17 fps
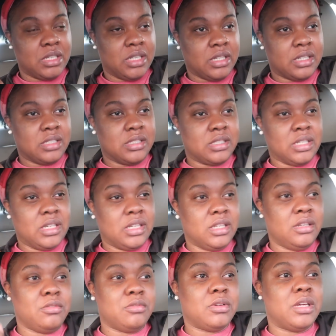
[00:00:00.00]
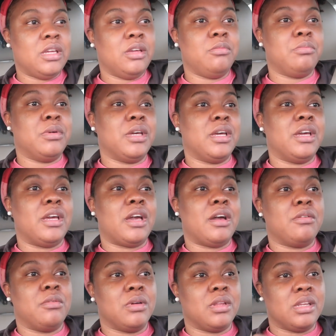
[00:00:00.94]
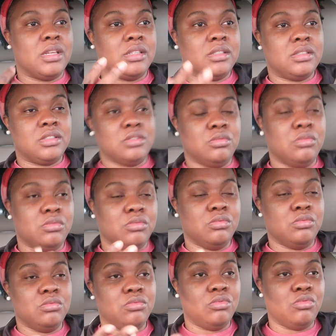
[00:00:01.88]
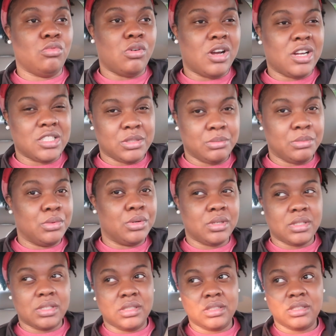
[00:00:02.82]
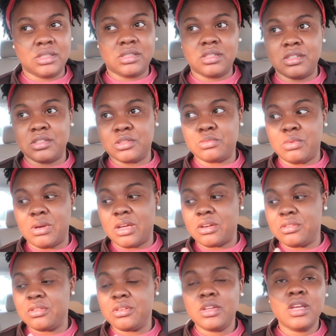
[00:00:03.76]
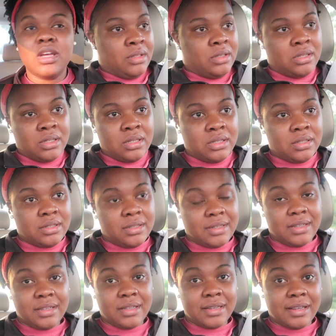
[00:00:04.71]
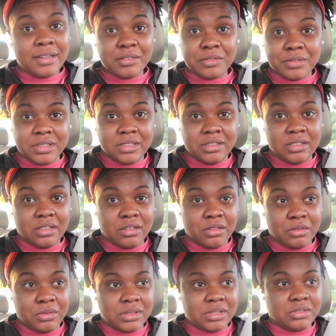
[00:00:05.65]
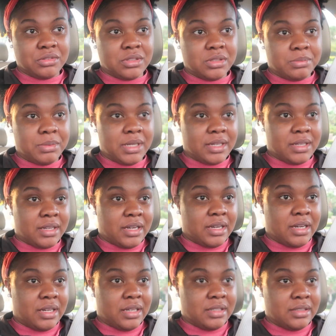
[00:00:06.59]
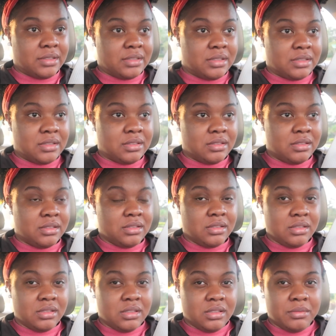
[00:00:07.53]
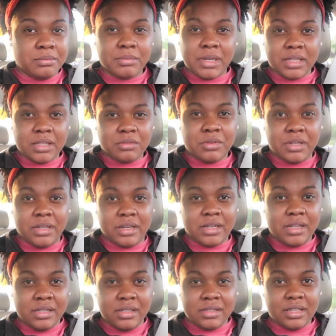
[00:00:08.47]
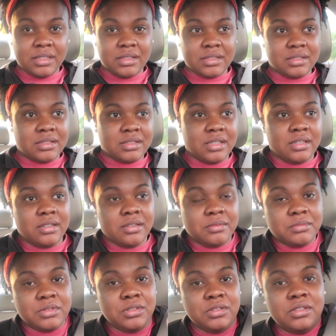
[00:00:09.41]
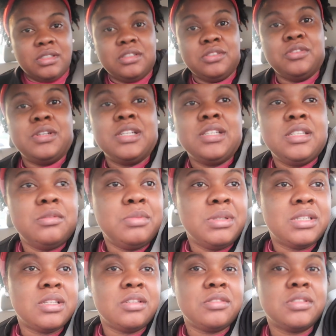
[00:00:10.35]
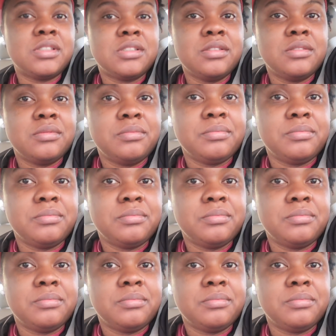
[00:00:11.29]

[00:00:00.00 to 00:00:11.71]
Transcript: blankets anyway, but I wanted to wash more than just her swaddle. I don't really know what to expect, guys. By the way, how do you like this setup? Do, you, do I need to be closer?